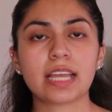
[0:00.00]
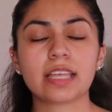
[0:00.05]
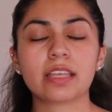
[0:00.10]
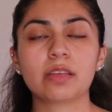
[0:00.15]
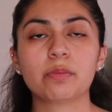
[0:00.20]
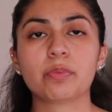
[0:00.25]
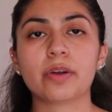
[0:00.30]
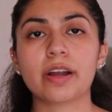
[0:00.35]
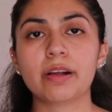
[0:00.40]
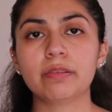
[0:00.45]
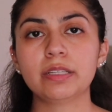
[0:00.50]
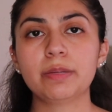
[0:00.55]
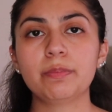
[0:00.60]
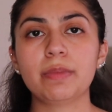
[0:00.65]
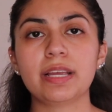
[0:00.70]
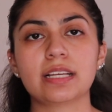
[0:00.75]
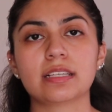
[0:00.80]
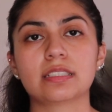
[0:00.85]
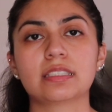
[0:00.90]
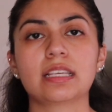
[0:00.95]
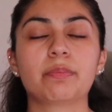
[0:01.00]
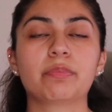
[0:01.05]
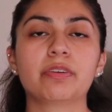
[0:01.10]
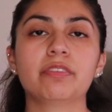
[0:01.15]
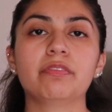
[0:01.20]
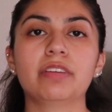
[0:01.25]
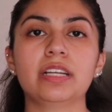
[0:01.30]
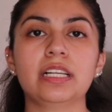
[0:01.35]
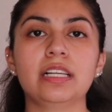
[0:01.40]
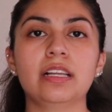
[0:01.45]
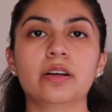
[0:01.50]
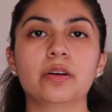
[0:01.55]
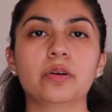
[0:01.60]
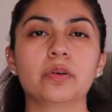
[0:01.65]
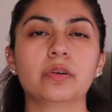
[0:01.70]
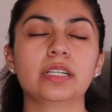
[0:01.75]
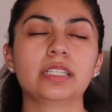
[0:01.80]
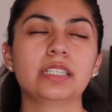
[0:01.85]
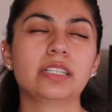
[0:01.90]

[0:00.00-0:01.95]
I can probably make a separate video,